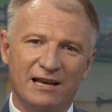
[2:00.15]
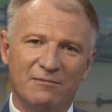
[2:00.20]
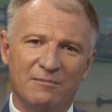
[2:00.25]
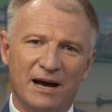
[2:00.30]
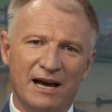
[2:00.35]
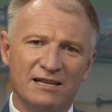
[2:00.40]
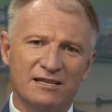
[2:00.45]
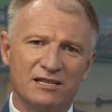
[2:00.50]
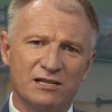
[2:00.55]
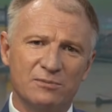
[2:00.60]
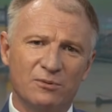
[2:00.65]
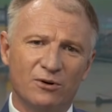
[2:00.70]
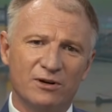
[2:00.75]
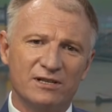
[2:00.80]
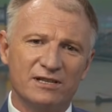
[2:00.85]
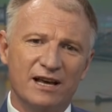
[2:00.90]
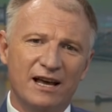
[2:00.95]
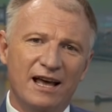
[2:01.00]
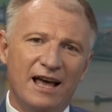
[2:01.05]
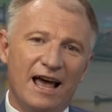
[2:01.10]
10 basis
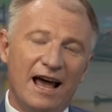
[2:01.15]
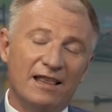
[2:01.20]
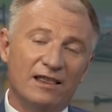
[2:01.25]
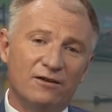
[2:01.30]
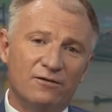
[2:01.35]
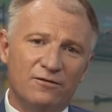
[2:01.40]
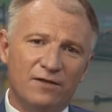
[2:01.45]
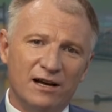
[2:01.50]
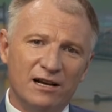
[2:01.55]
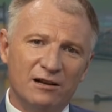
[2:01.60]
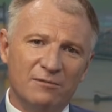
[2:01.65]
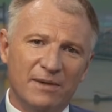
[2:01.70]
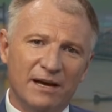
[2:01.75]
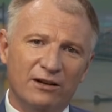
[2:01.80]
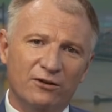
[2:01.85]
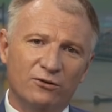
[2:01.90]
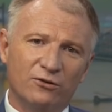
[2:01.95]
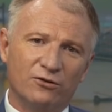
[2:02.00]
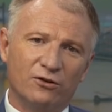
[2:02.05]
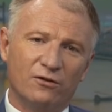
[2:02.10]
points. And the
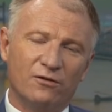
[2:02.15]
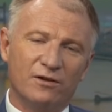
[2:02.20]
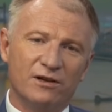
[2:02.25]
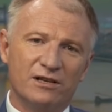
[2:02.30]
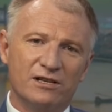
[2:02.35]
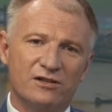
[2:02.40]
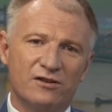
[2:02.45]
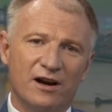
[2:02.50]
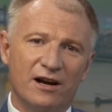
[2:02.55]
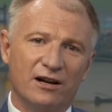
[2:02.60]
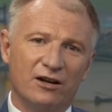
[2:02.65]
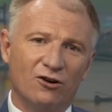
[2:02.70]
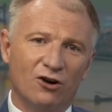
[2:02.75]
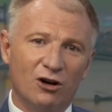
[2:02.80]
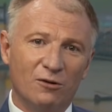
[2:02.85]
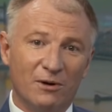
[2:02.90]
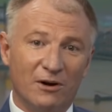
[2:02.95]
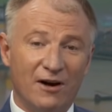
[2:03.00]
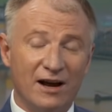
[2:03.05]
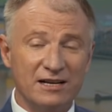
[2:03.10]
fundamentals of the Australian
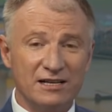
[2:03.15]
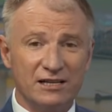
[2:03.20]
economy are